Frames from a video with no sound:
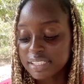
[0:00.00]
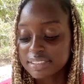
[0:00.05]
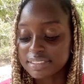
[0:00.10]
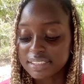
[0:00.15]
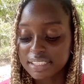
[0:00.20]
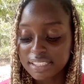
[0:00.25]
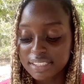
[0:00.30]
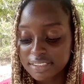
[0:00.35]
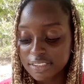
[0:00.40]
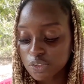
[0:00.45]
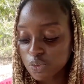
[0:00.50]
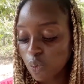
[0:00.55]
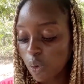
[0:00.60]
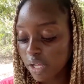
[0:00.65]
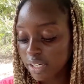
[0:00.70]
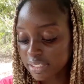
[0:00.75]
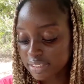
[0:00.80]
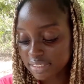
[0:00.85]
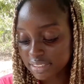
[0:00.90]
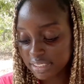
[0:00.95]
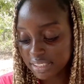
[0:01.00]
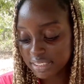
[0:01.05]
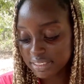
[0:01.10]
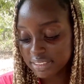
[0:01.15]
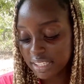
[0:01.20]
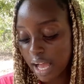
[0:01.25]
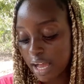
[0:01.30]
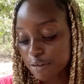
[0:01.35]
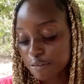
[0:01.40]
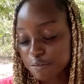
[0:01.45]
These qualities
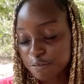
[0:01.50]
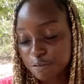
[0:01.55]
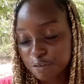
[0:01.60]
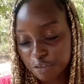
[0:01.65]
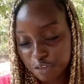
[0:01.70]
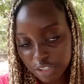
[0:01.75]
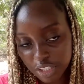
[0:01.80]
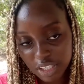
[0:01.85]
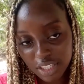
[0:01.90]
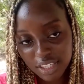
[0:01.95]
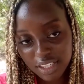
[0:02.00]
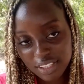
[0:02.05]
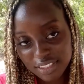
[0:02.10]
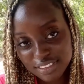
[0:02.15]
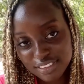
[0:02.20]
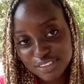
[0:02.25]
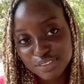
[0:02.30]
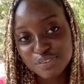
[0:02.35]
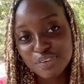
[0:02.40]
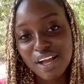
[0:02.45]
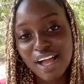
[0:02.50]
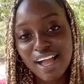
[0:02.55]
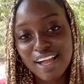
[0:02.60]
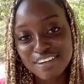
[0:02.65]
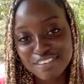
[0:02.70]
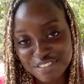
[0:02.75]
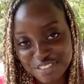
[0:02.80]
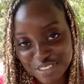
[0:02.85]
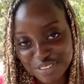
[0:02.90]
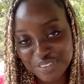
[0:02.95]
are free to
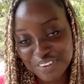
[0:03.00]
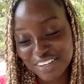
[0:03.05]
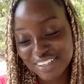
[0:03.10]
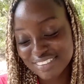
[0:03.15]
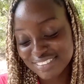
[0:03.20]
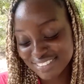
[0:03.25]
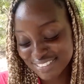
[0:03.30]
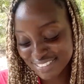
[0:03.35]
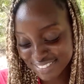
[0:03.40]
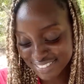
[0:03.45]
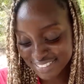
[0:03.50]
everyone.